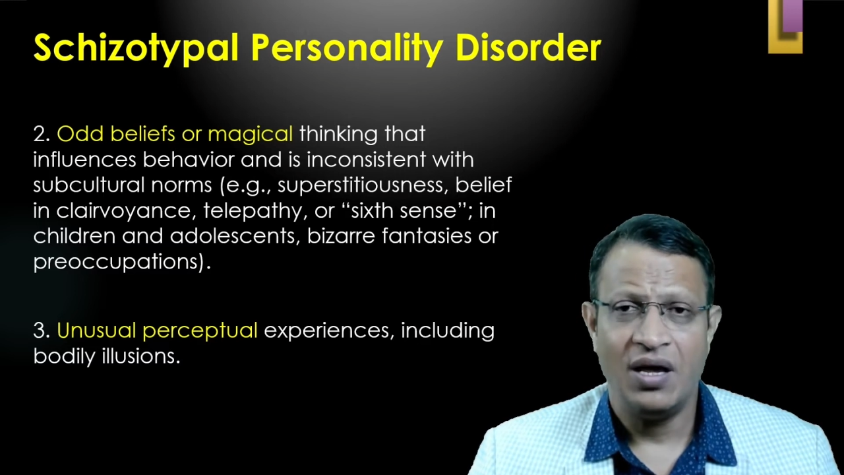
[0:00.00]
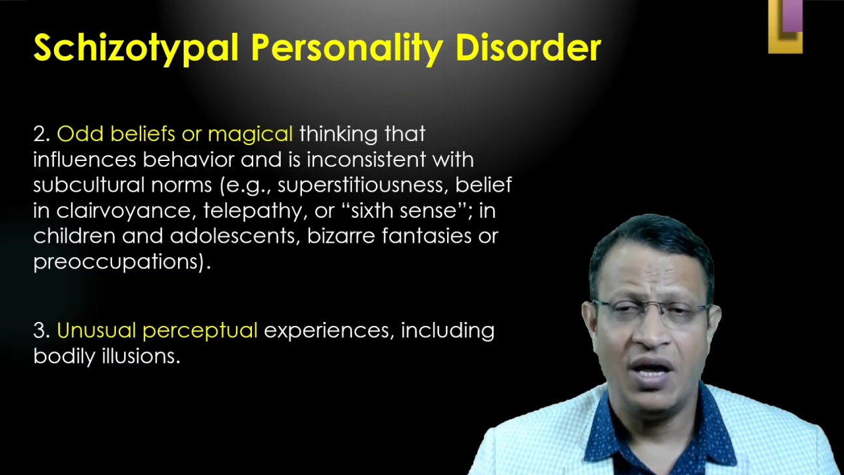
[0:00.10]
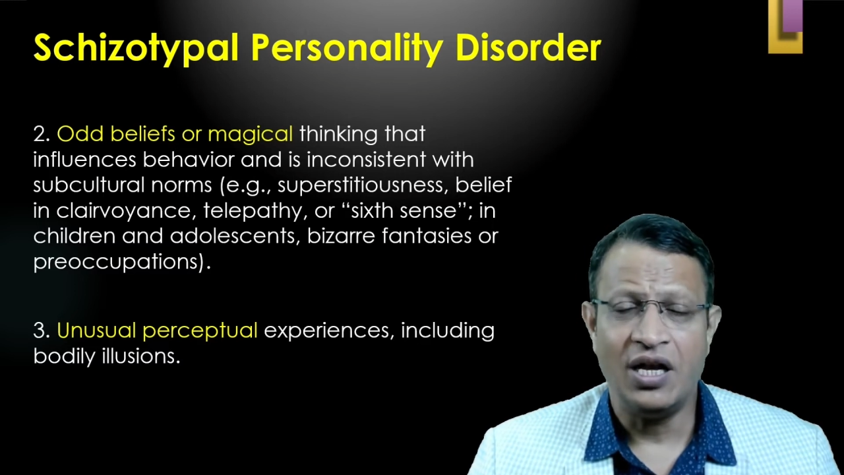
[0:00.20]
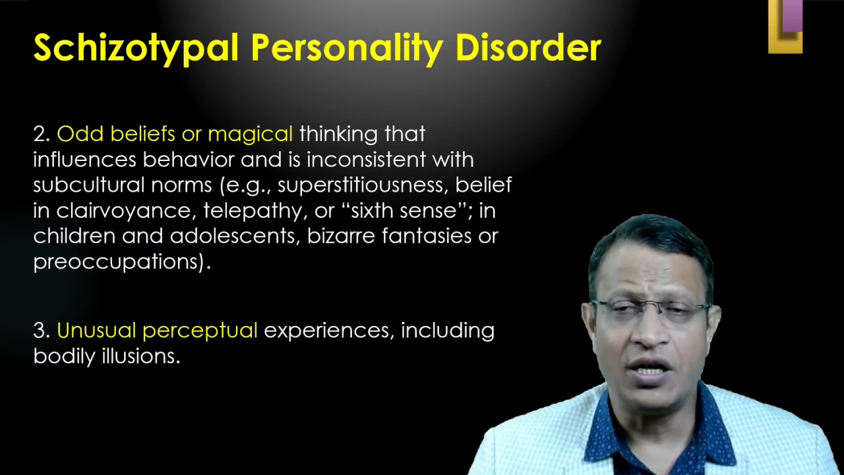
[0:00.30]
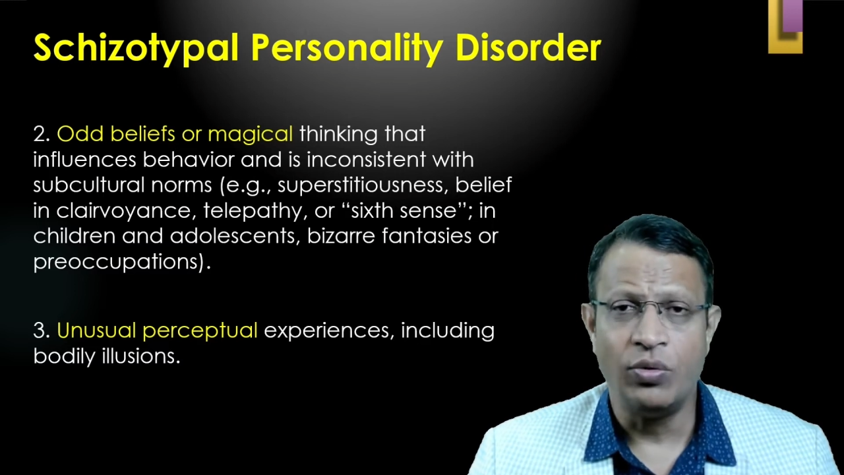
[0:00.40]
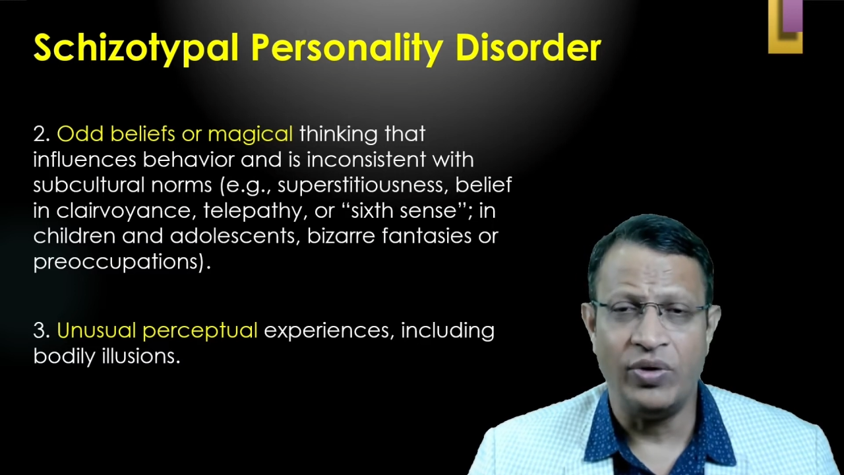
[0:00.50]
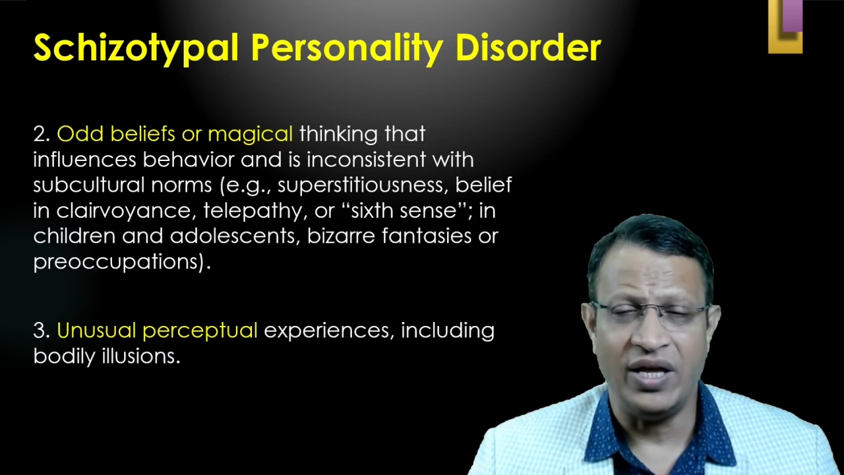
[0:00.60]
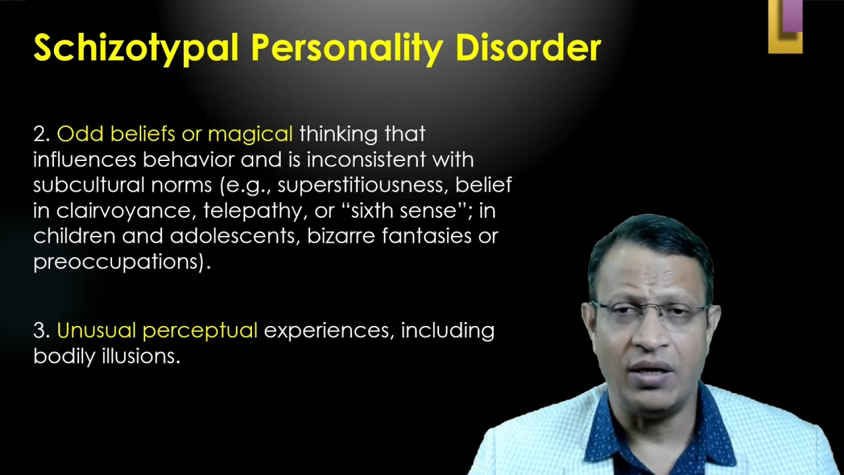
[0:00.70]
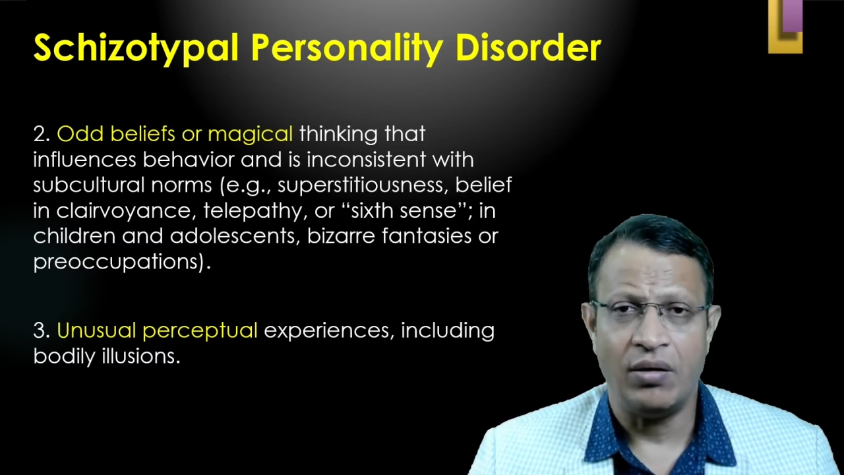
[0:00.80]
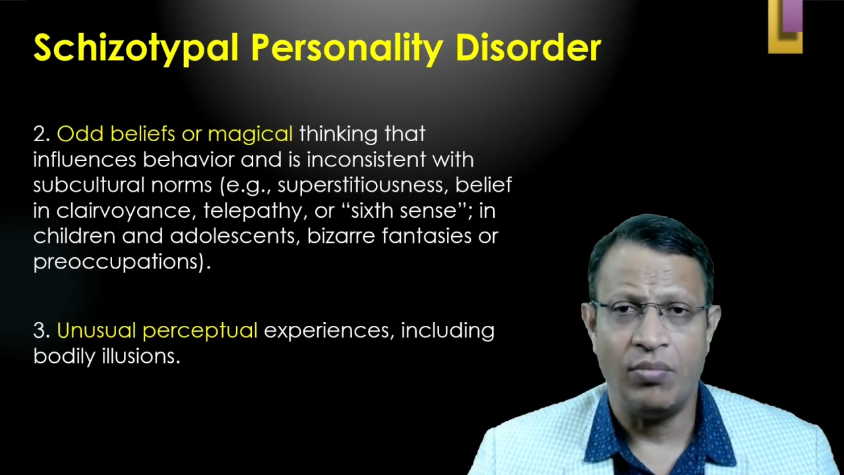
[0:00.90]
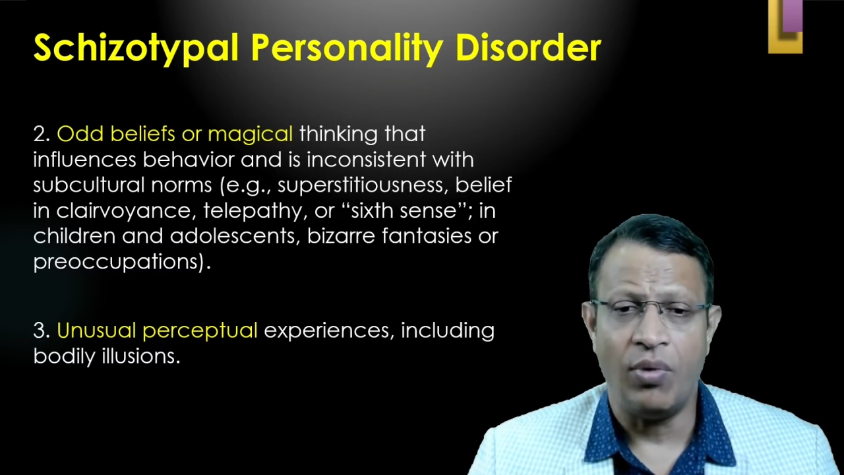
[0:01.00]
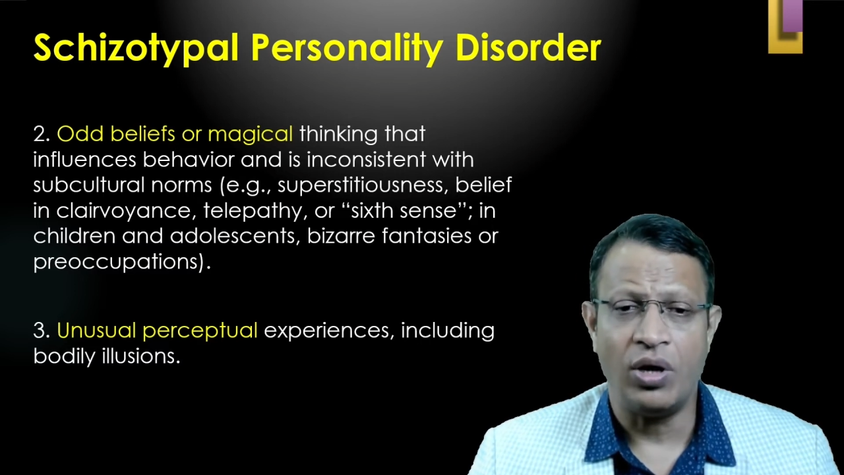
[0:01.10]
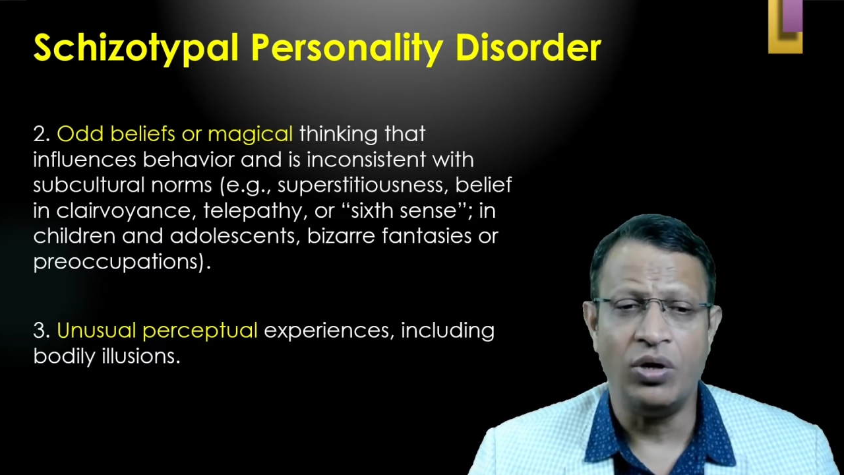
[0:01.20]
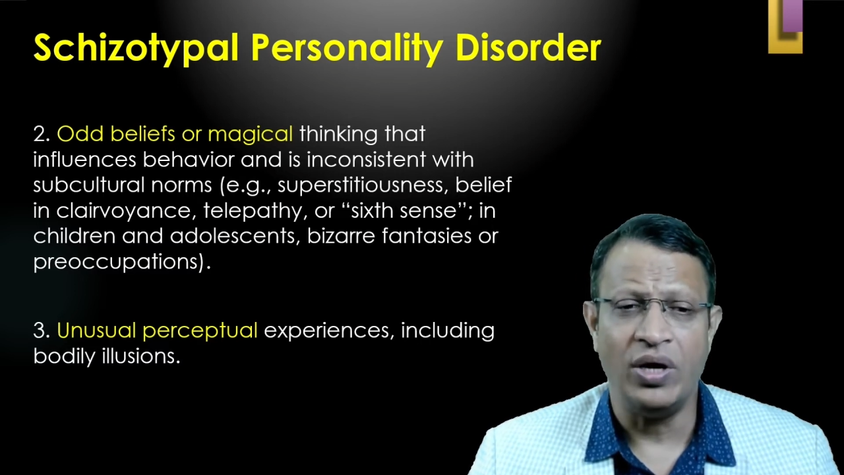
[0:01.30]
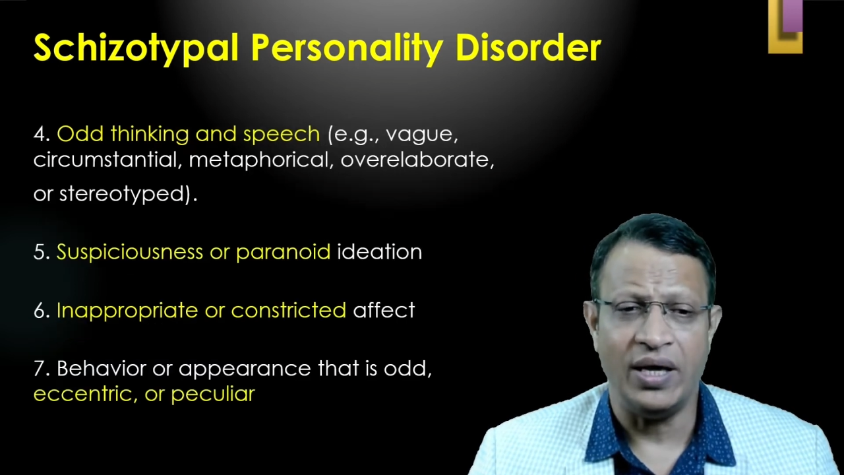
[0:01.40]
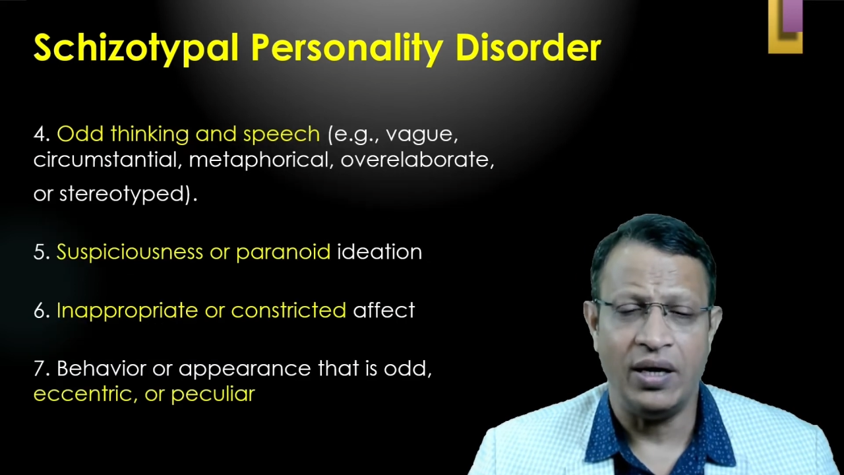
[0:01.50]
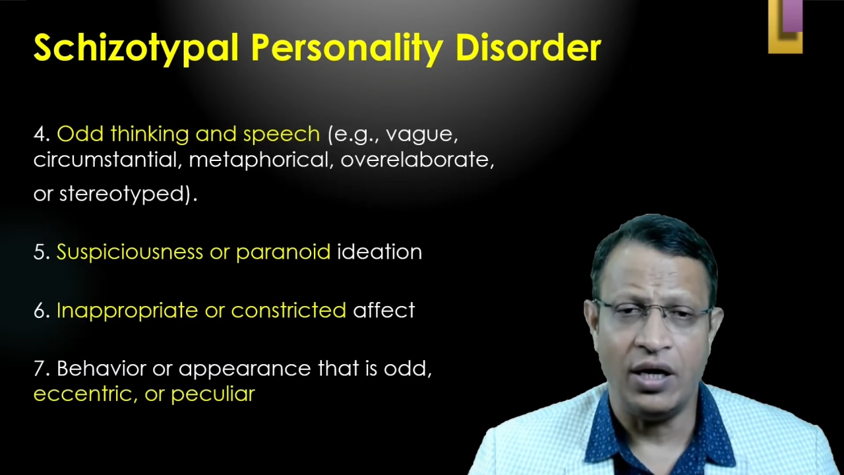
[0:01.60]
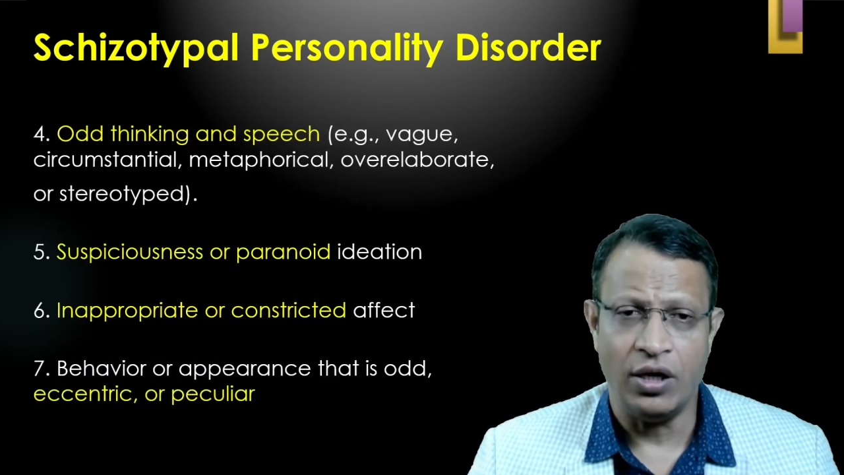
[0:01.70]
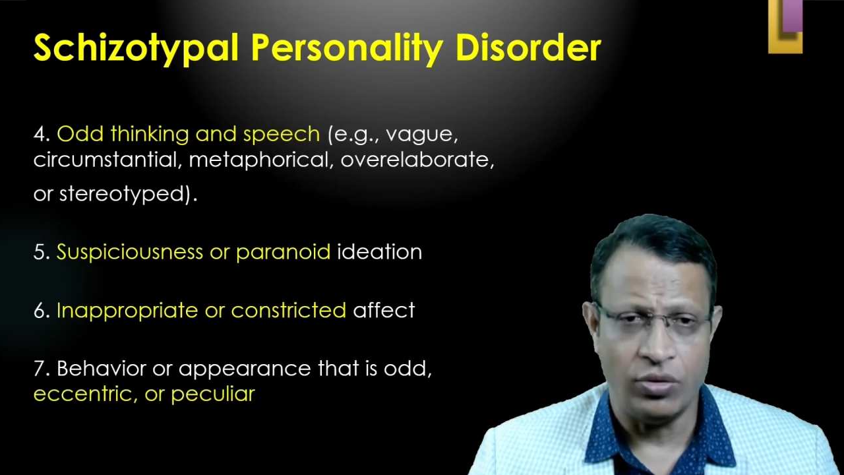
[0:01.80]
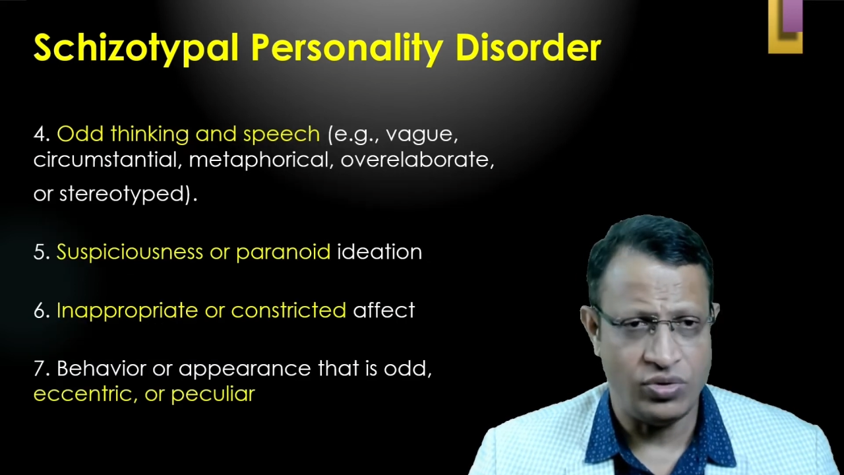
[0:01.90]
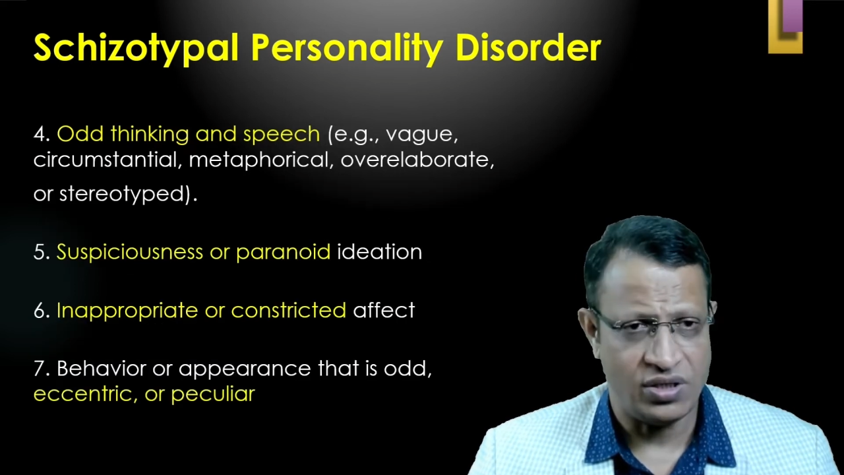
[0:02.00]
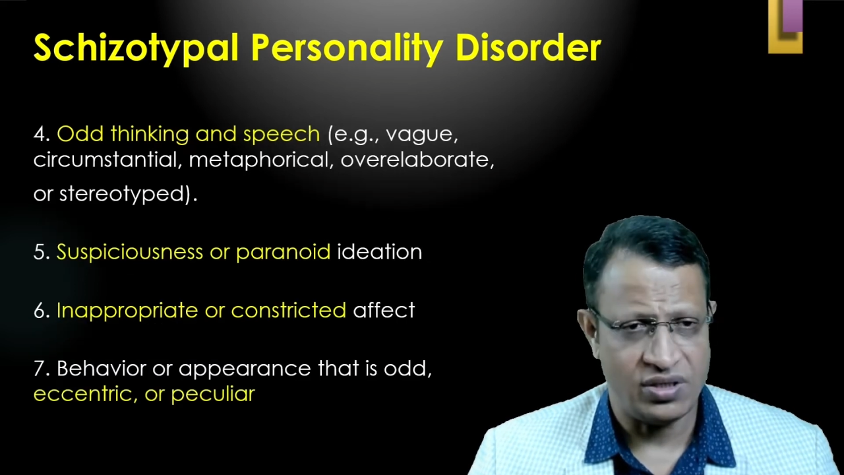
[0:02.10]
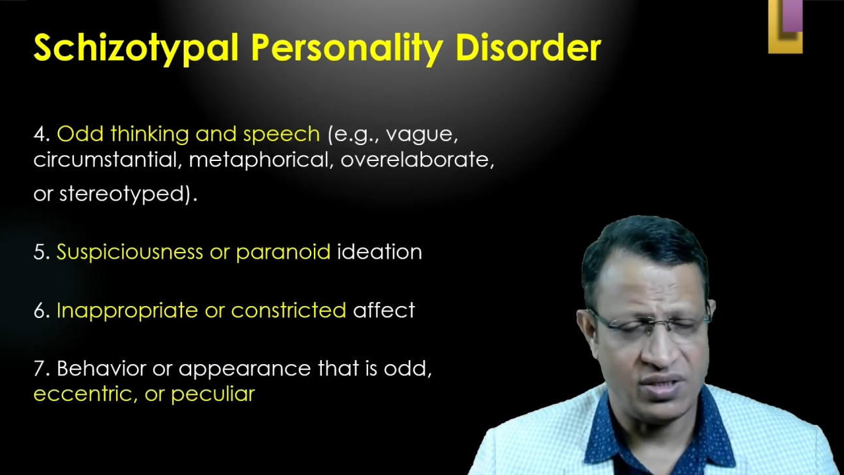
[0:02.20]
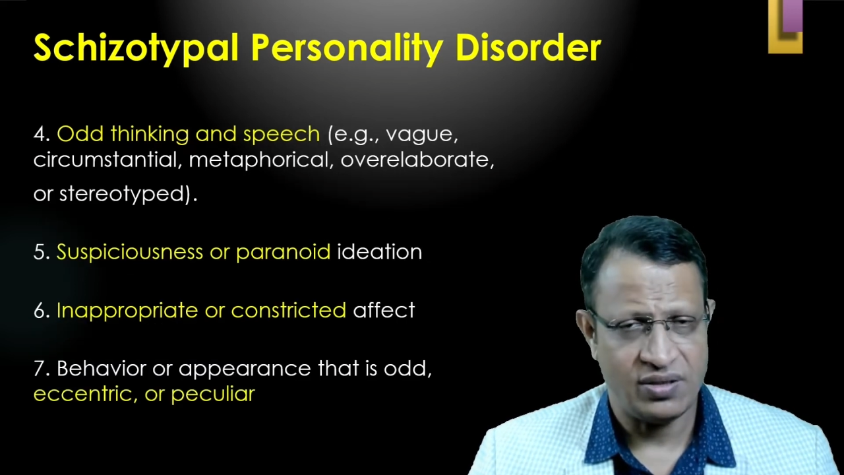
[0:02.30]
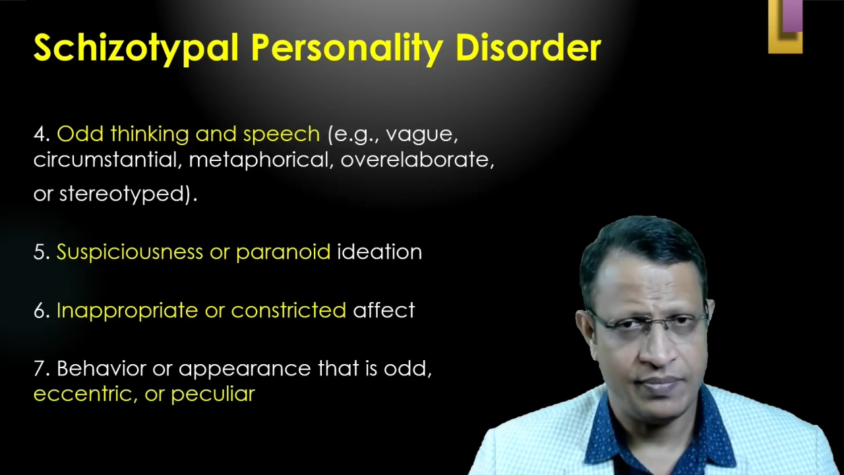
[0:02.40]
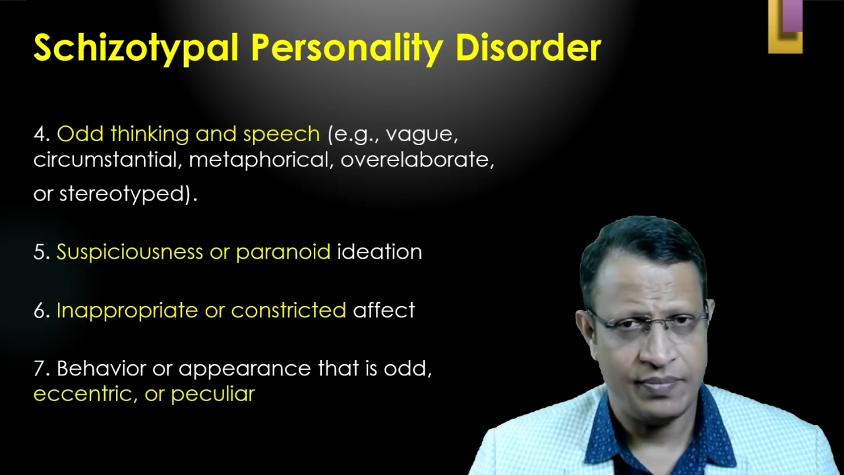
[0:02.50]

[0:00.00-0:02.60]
including bodily illusions.